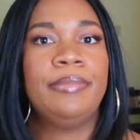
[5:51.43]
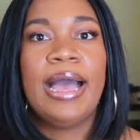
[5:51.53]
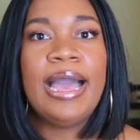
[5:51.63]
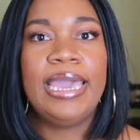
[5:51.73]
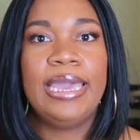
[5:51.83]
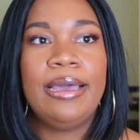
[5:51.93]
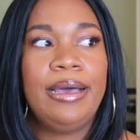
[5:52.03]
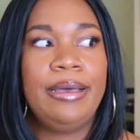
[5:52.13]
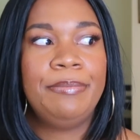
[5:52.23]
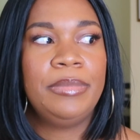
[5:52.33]
I
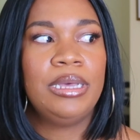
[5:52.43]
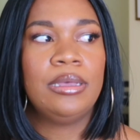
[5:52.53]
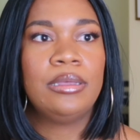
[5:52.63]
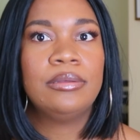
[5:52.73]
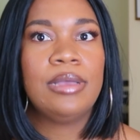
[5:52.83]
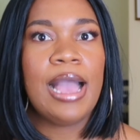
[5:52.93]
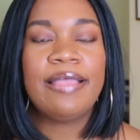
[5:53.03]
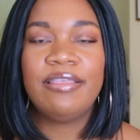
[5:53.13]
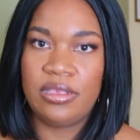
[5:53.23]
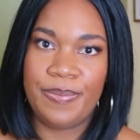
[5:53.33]
am
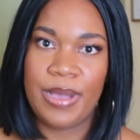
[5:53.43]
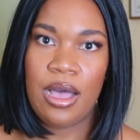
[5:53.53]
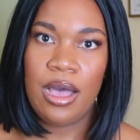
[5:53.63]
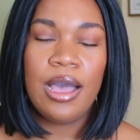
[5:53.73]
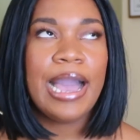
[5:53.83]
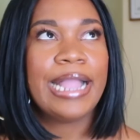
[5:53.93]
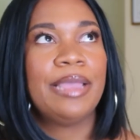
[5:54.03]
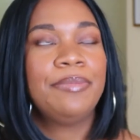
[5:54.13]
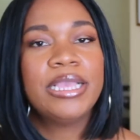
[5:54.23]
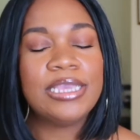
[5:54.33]
at the spa and
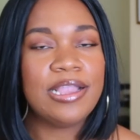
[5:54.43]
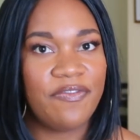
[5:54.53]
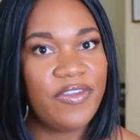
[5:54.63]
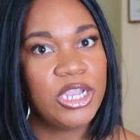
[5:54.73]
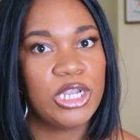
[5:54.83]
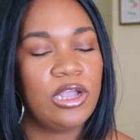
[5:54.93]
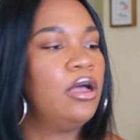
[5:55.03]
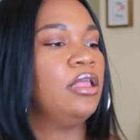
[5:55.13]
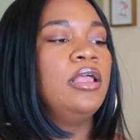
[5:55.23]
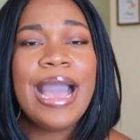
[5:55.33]
I'm getting a
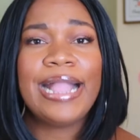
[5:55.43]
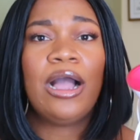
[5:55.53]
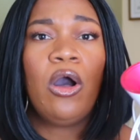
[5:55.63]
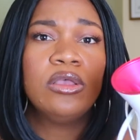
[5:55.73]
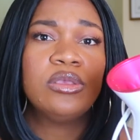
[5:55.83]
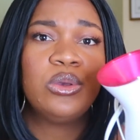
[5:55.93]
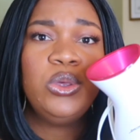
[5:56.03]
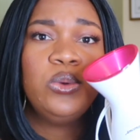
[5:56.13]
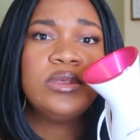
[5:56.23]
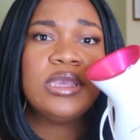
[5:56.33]
facial, and I also
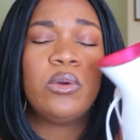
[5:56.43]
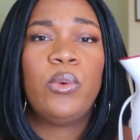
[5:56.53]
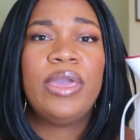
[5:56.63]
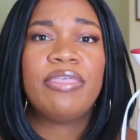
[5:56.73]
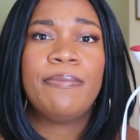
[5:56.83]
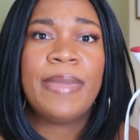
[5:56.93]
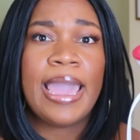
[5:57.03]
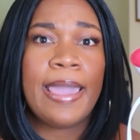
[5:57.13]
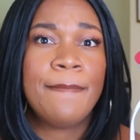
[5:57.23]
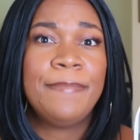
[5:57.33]
use it with
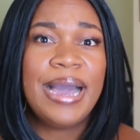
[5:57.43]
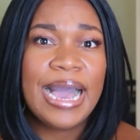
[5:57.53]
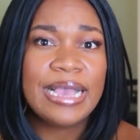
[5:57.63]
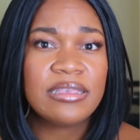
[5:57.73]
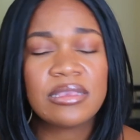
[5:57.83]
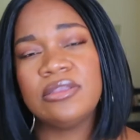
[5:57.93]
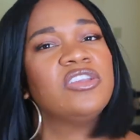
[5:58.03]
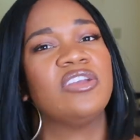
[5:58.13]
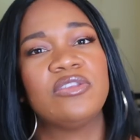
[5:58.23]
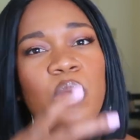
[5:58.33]
my mask
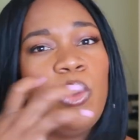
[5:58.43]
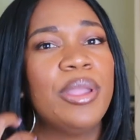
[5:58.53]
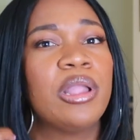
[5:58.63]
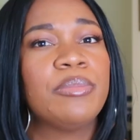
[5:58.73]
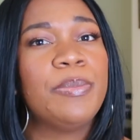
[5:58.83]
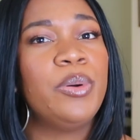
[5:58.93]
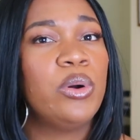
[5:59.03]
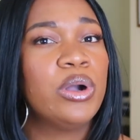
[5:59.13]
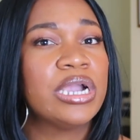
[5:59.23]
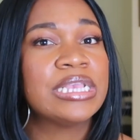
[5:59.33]
to just open up the
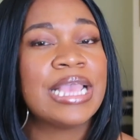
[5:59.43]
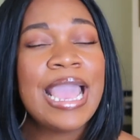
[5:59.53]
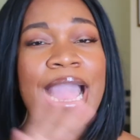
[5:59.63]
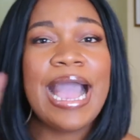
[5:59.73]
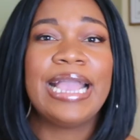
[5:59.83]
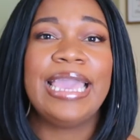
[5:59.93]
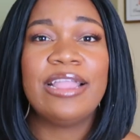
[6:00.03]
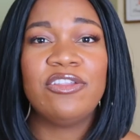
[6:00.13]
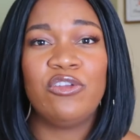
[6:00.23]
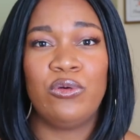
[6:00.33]
pores and
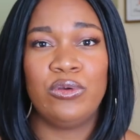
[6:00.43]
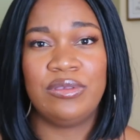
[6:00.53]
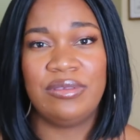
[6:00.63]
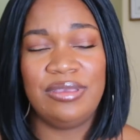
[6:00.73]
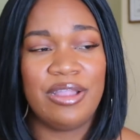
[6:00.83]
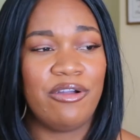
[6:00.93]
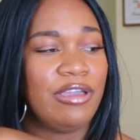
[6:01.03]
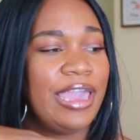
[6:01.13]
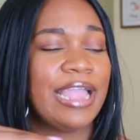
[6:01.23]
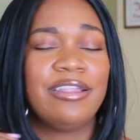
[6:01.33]
get those, you
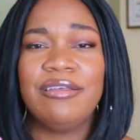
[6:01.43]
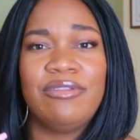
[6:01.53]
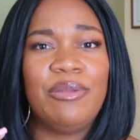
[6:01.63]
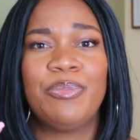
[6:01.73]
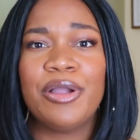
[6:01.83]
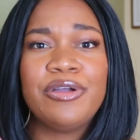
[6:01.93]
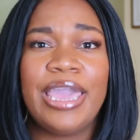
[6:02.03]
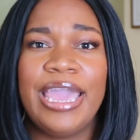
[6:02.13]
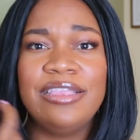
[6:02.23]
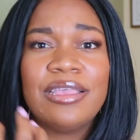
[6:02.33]
know, get the
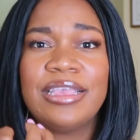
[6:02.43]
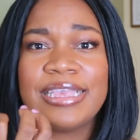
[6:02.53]
product into the